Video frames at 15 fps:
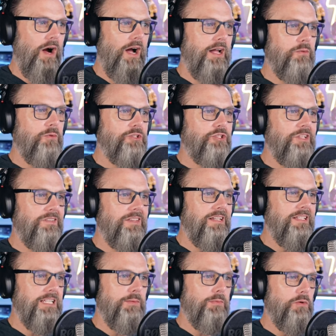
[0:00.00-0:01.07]
Why would
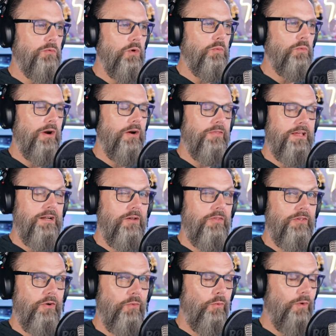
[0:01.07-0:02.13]
she think someone would wear
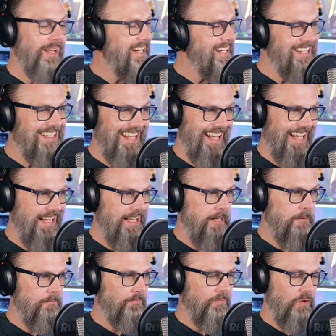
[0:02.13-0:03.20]
that on their wedding
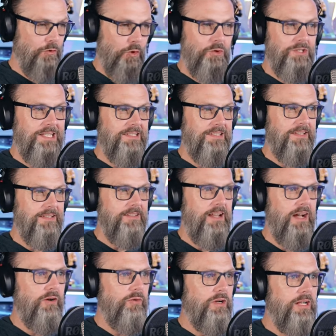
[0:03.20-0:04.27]
day? Of course I
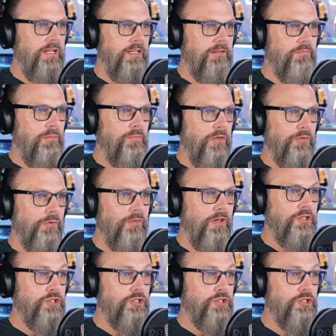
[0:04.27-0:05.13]
said no. My